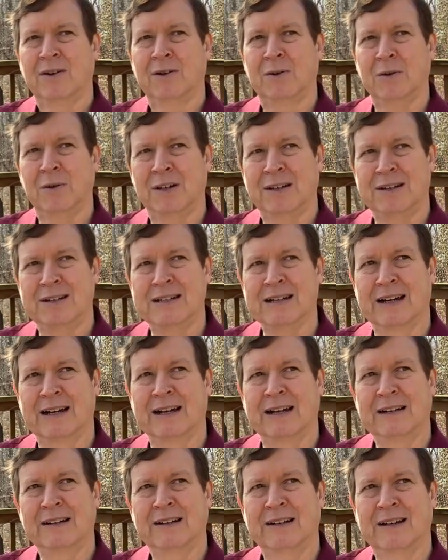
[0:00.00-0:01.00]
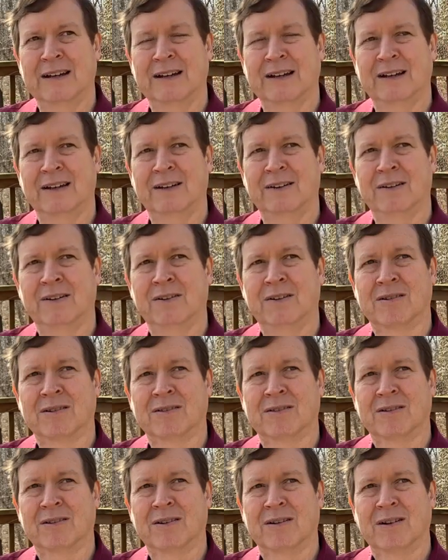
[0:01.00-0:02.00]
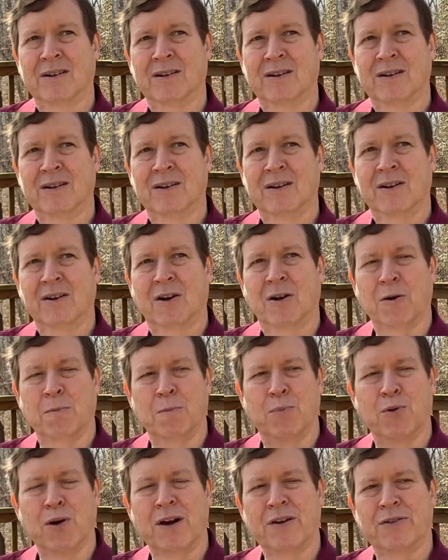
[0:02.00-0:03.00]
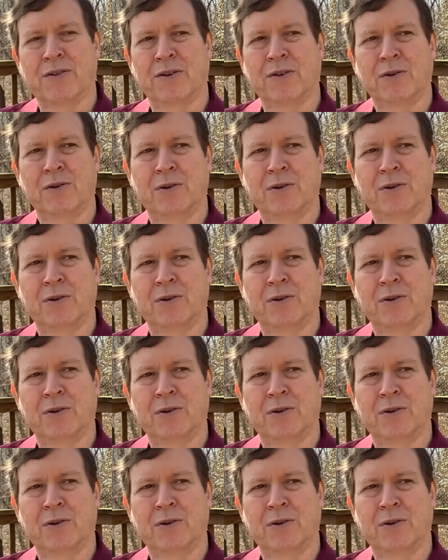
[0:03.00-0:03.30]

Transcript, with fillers: who had died, and her brother,